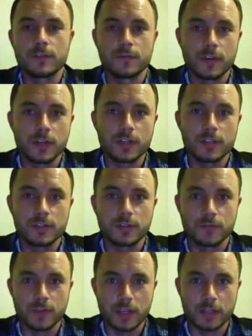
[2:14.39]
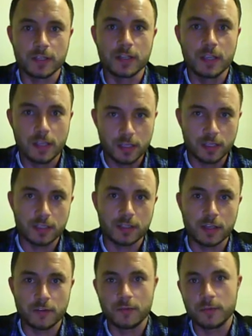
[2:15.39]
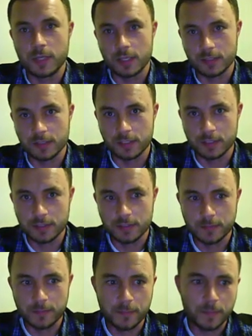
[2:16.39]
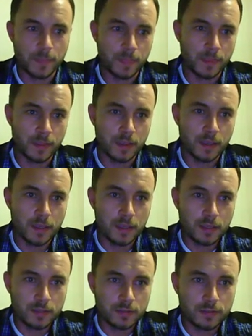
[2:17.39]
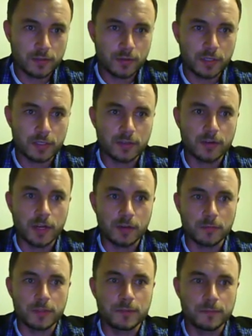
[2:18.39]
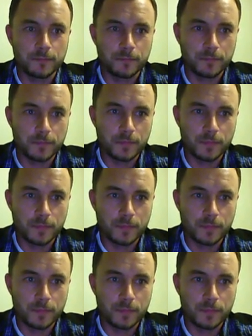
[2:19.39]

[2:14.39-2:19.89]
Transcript: It's very easy to find it in the alphabetized list. So let's go ahead and create one.